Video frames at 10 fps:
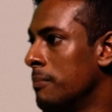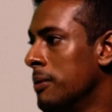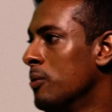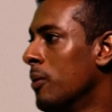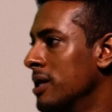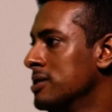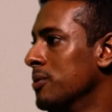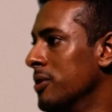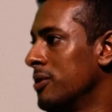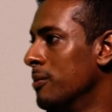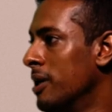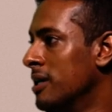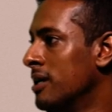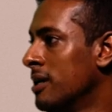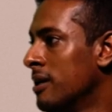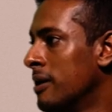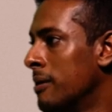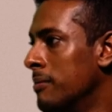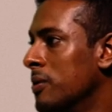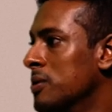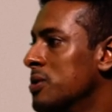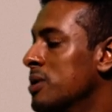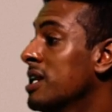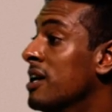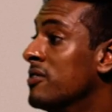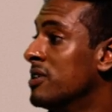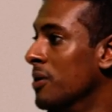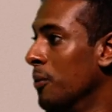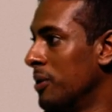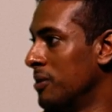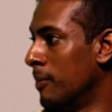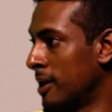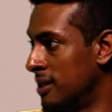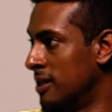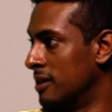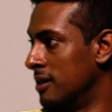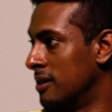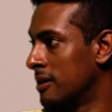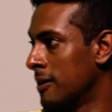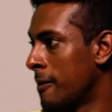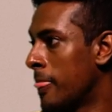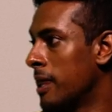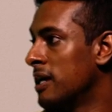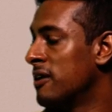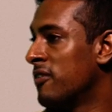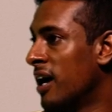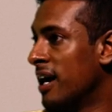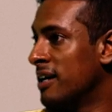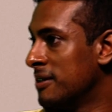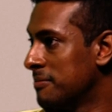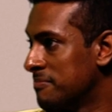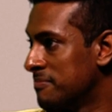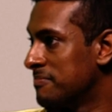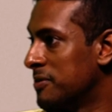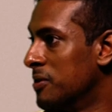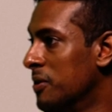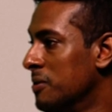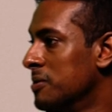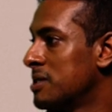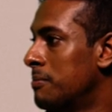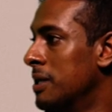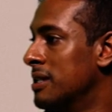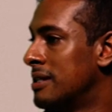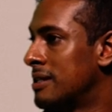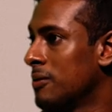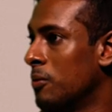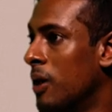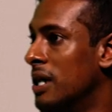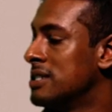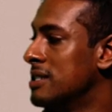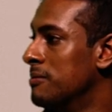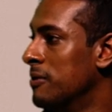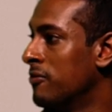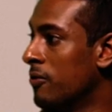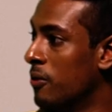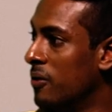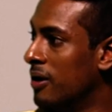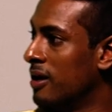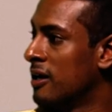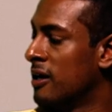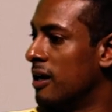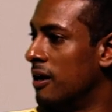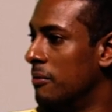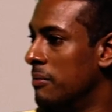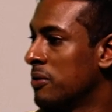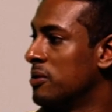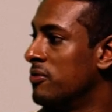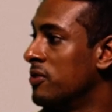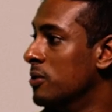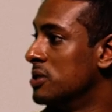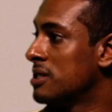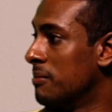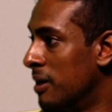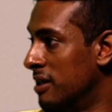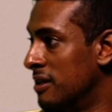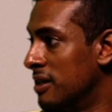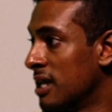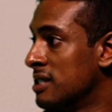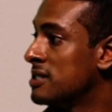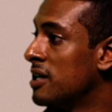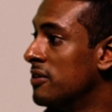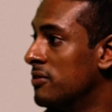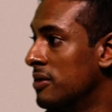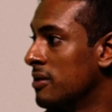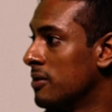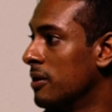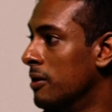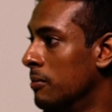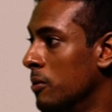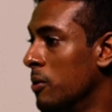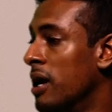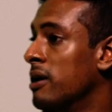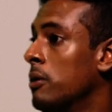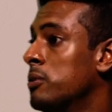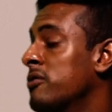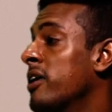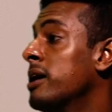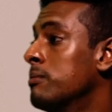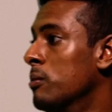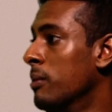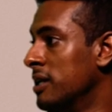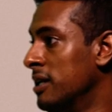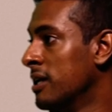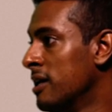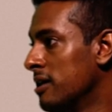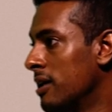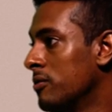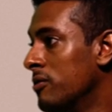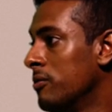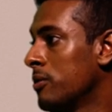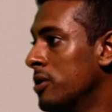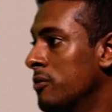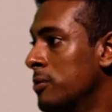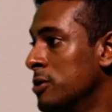be wiser with your money because you never know when you might need it. If I, you know, spent wisely before, I could have used the money that I saved, or I would have had more money that I could have